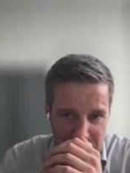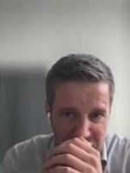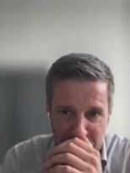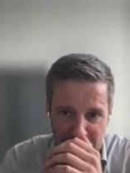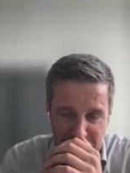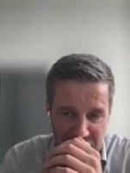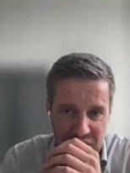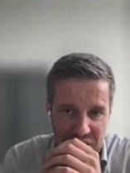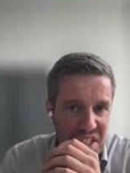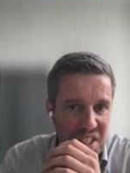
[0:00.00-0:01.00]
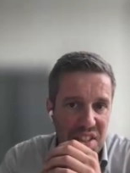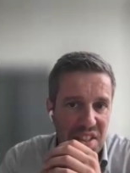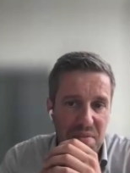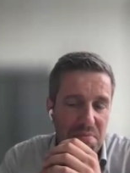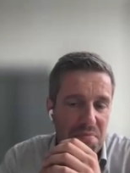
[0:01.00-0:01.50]
It's
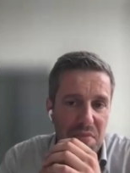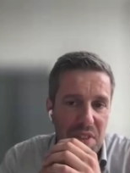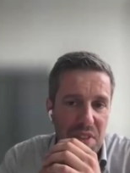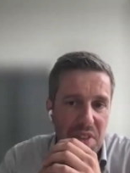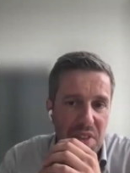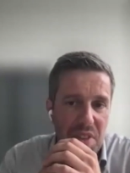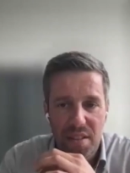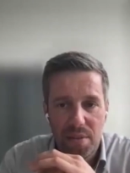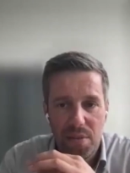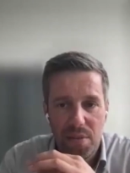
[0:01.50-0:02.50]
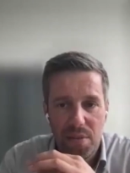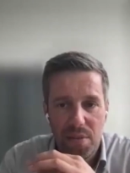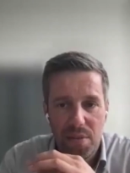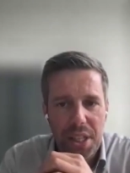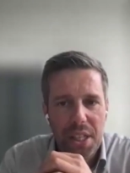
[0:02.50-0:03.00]
since the last
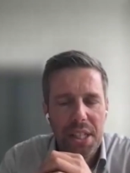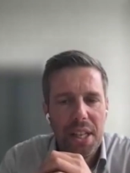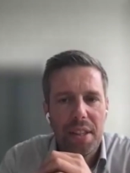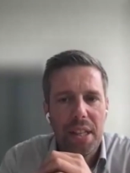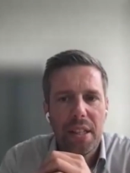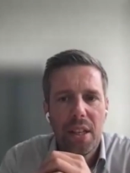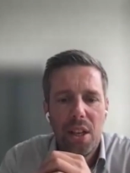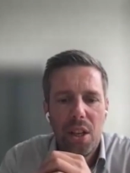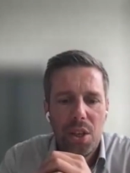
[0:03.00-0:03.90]
40 years, I think,